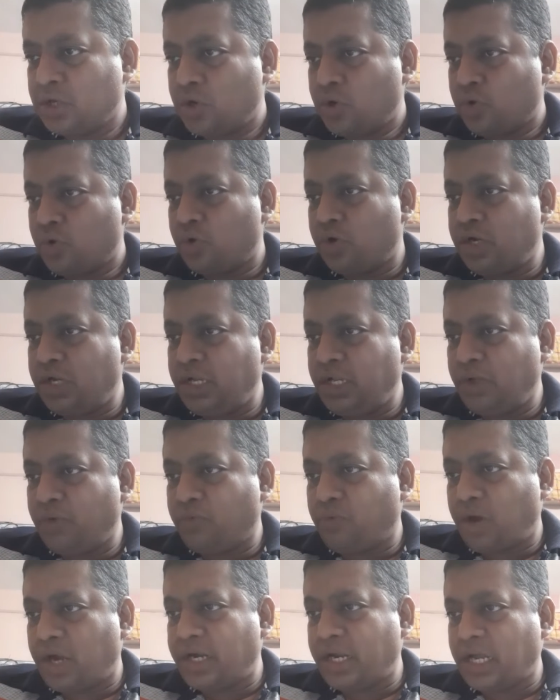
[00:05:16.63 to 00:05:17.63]
Only
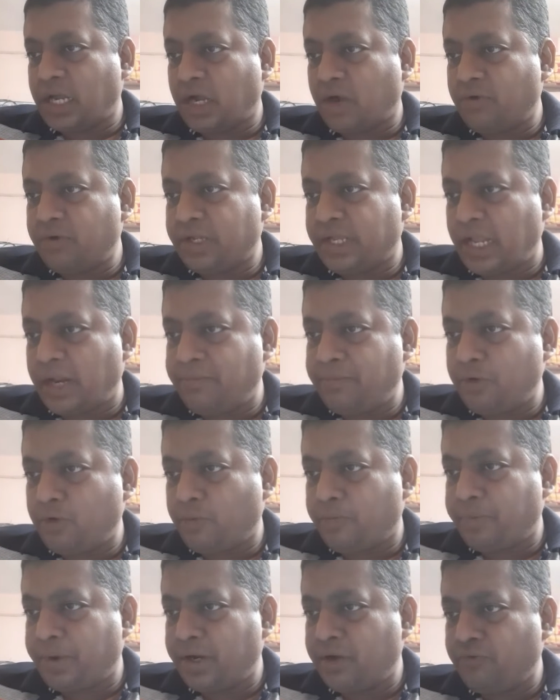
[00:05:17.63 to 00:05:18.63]
one account can be
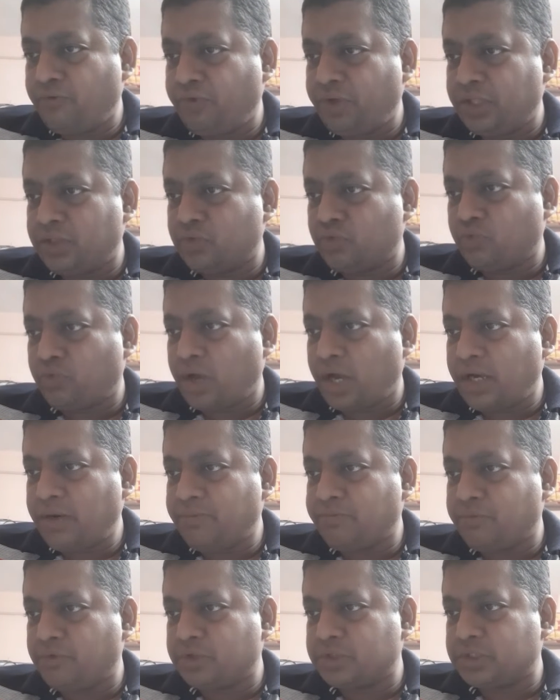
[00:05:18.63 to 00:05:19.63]
opened with
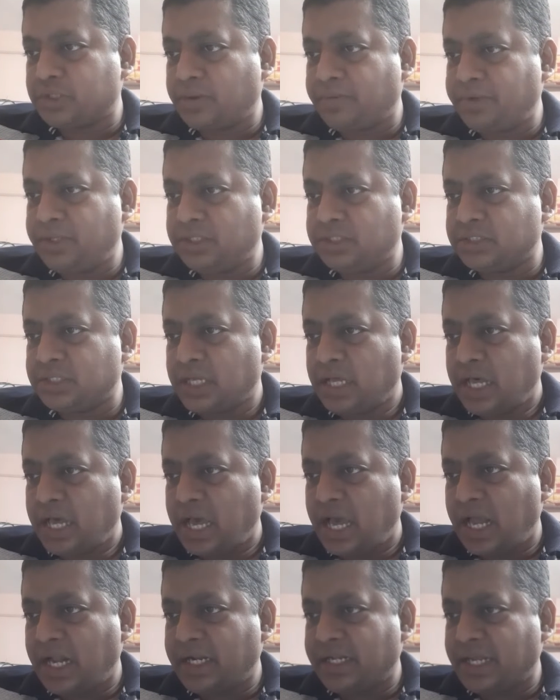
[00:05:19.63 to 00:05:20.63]
one post office
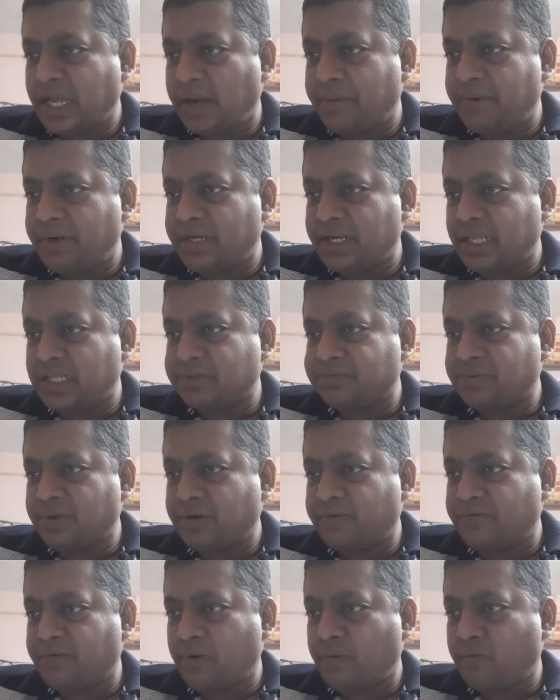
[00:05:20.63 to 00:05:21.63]
and can be
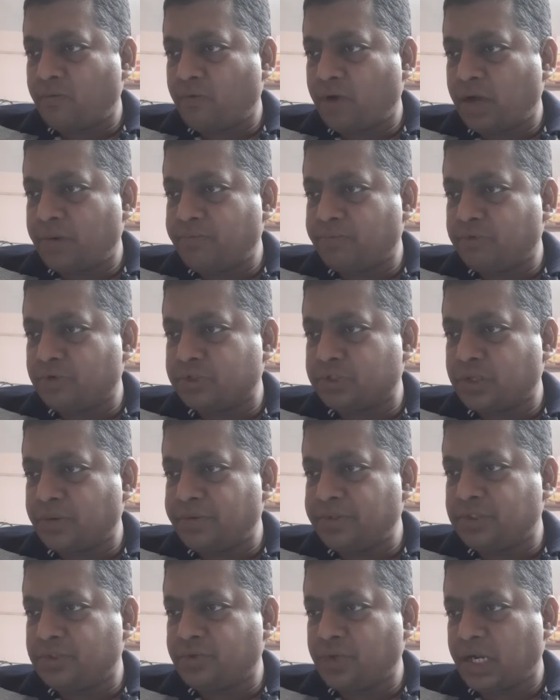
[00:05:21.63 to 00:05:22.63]
transferred from one post
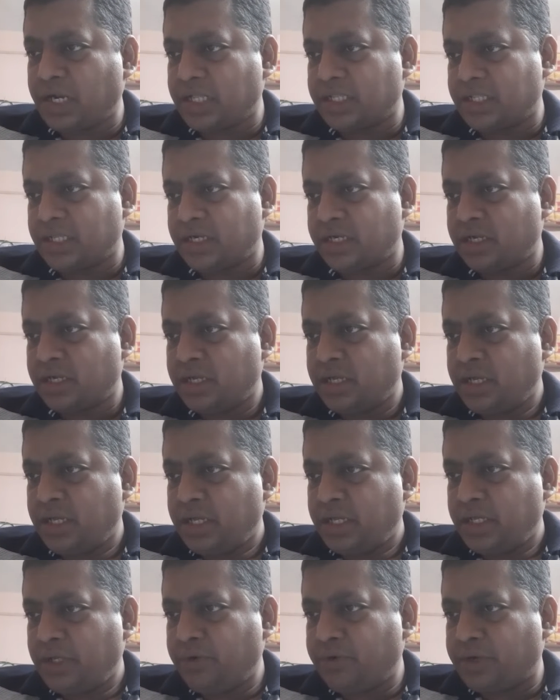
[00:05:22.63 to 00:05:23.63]
office to another.
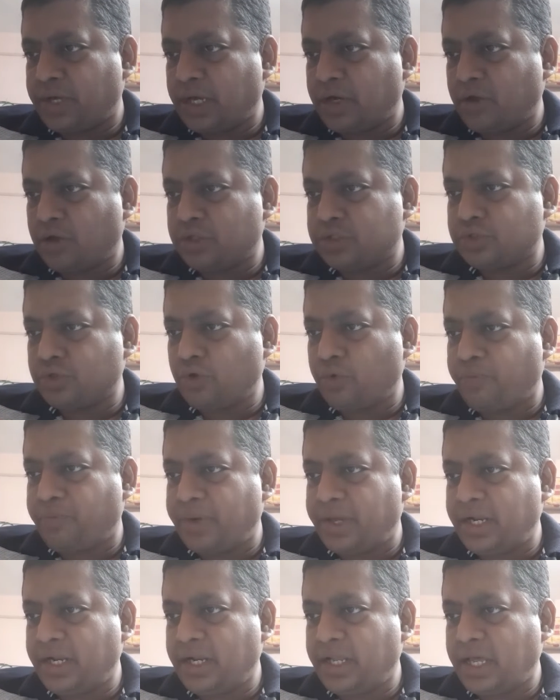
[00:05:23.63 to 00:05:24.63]
You can also
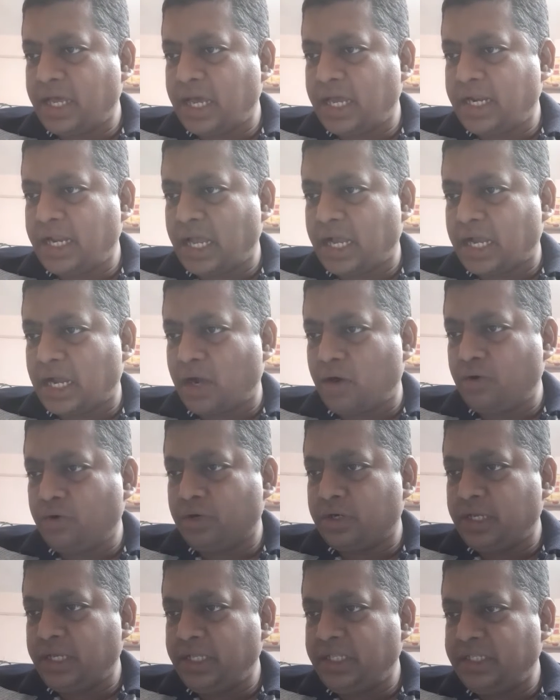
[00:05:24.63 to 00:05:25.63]
open an
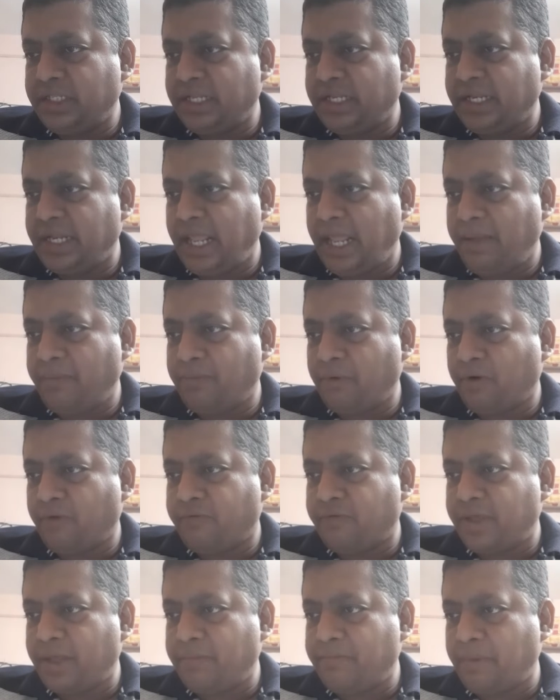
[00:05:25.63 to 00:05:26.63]
account in the name
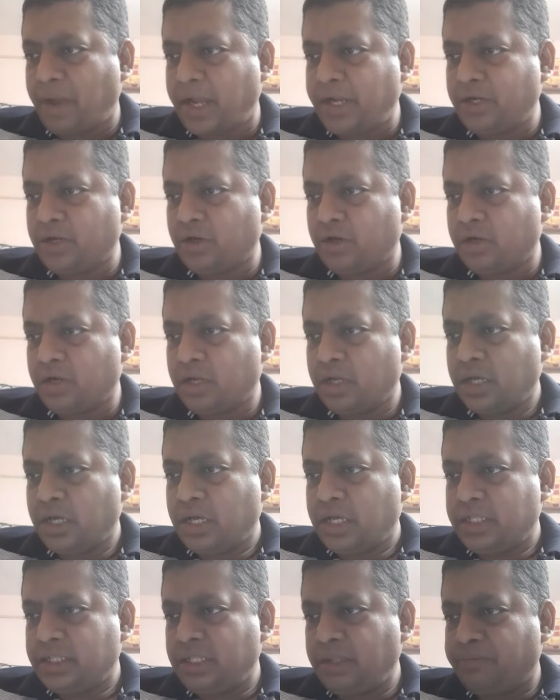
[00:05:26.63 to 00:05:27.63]
of a minor.
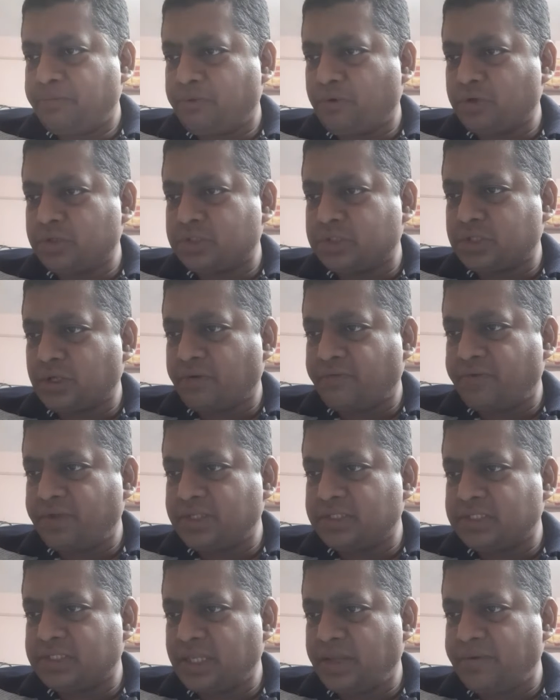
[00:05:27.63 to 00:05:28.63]
The post
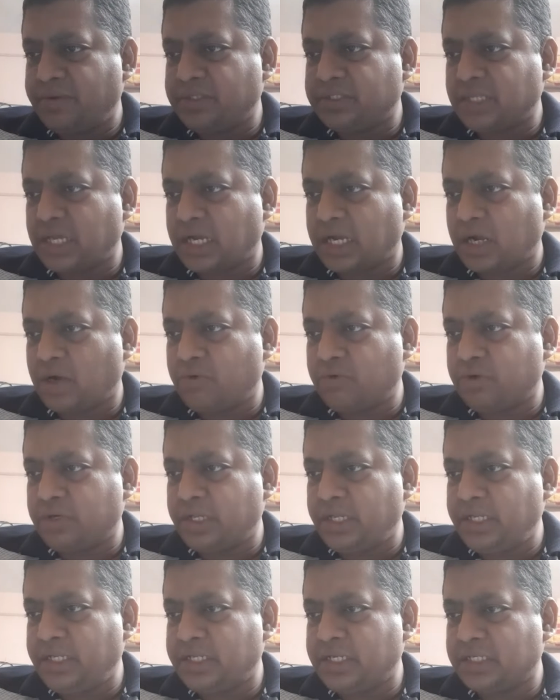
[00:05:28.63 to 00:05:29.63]
office savings account
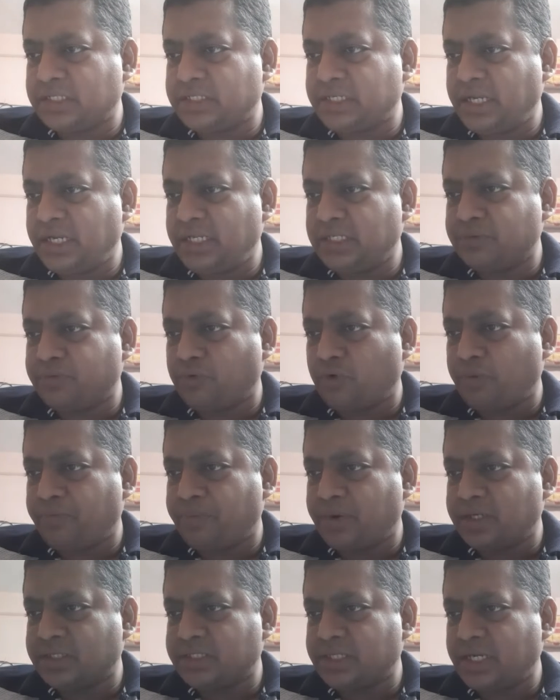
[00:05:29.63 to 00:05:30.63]
interest rate is
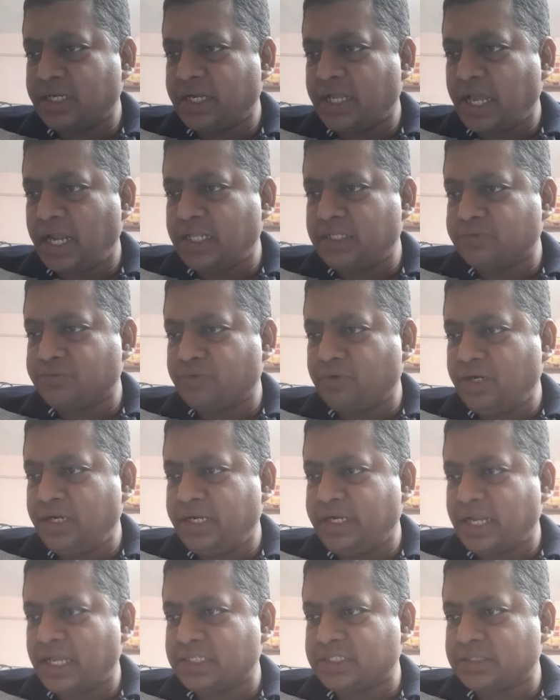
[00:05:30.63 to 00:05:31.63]
4% and is
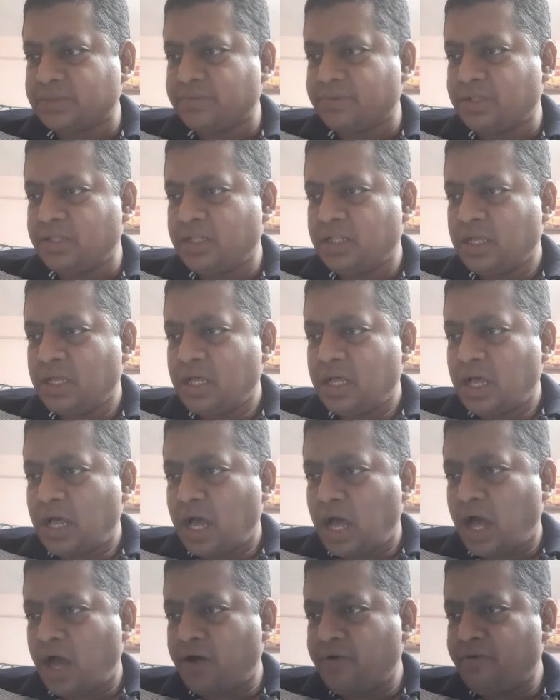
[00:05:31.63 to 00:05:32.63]
fully taxable.
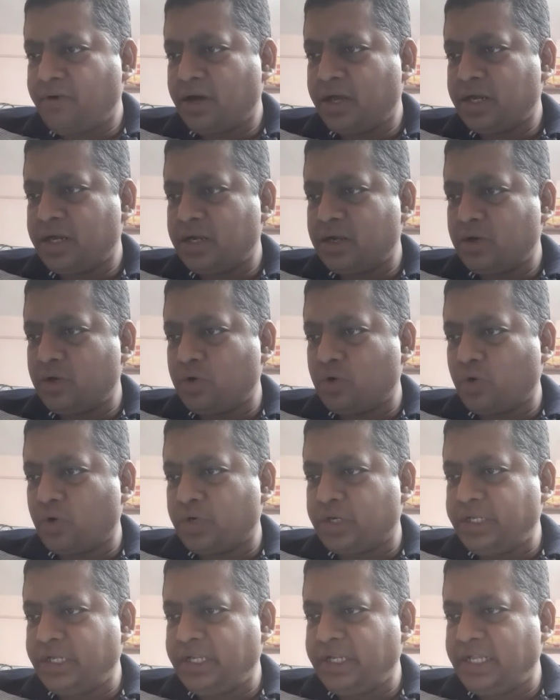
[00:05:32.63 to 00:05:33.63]
However, no
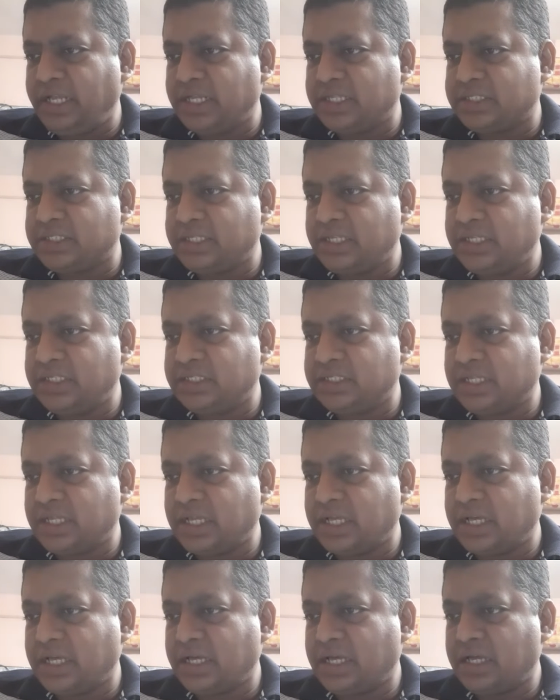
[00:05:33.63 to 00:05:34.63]
TDS is
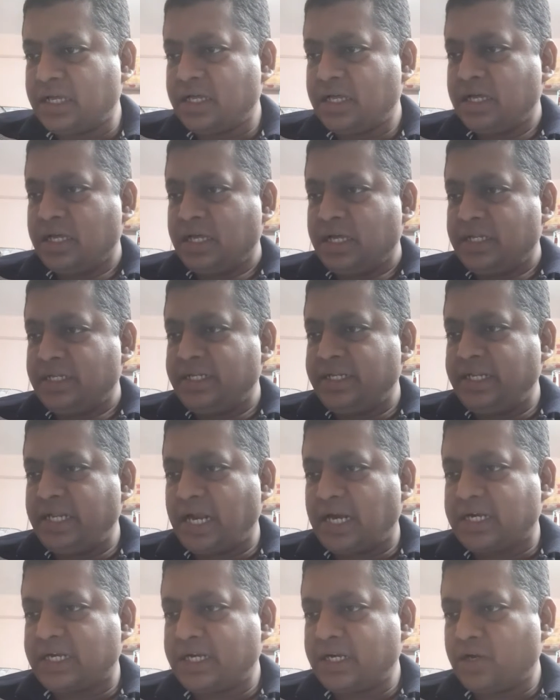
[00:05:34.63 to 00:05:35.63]

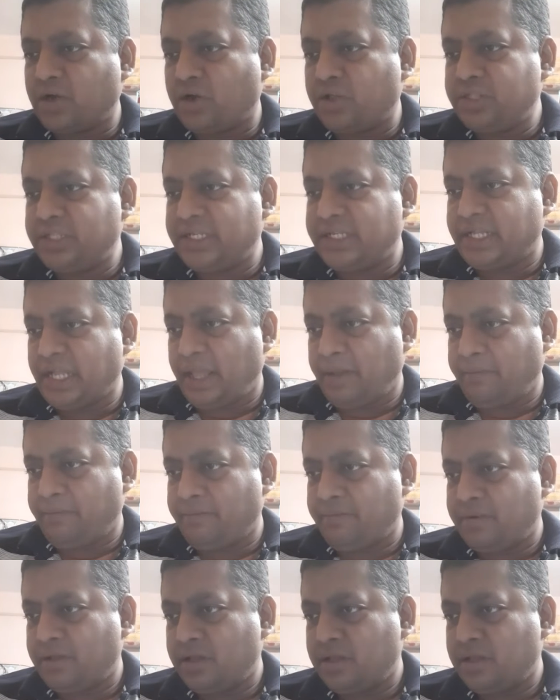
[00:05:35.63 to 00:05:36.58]
deducted on the time.